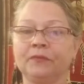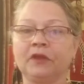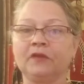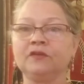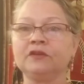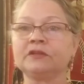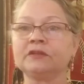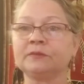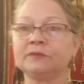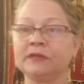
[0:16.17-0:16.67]

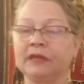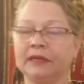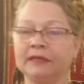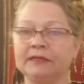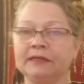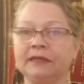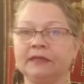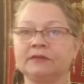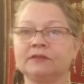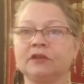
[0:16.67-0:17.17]
give you some
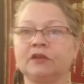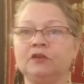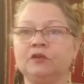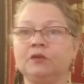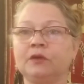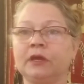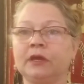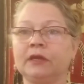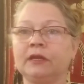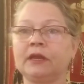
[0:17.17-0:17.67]
techniques that
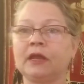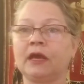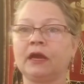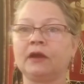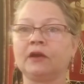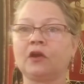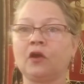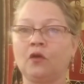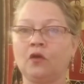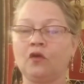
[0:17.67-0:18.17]
you
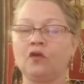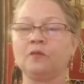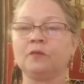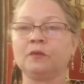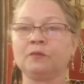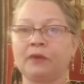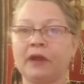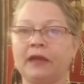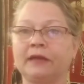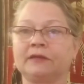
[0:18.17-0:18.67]
can go home
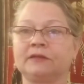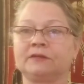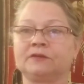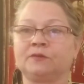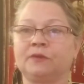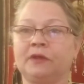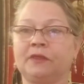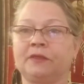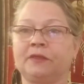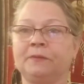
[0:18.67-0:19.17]
and
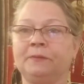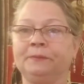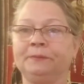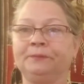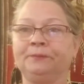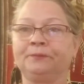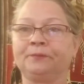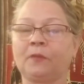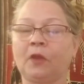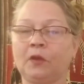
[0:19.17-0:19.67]
practice with.
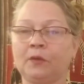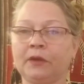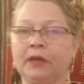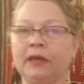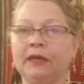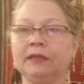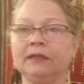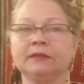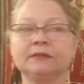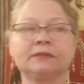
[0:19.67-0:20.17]

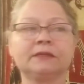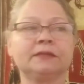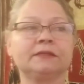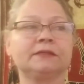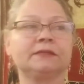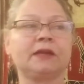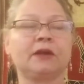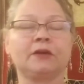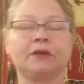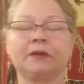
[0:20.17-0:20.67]
Okay, let's get
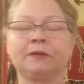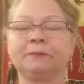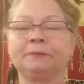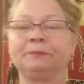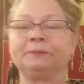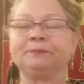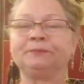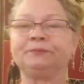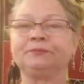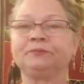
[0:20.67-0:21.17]
started.
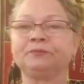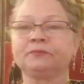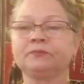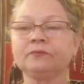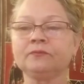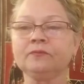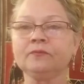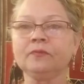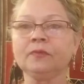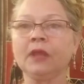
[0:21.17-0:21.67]

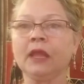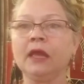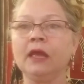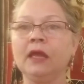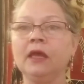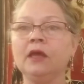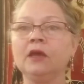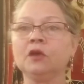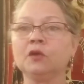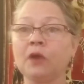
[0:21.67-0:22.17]

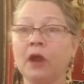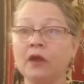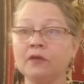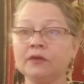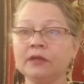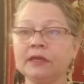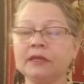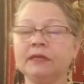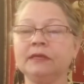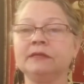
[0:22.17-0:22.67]

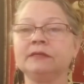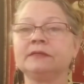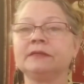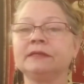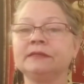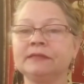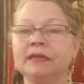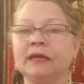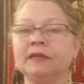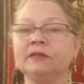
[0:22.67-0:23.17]
Grounding is
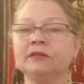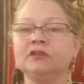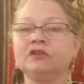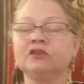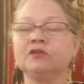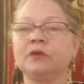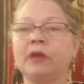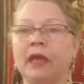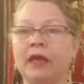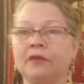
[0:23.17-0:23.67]
intended
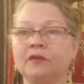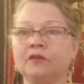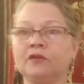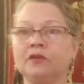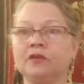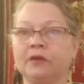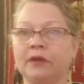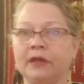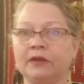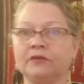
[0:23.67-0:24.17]
to gather
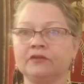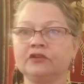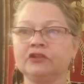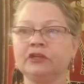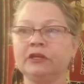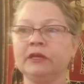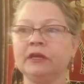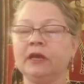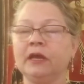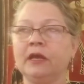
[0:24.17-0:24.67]
your
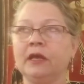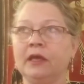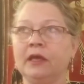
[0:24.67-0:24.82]
energy,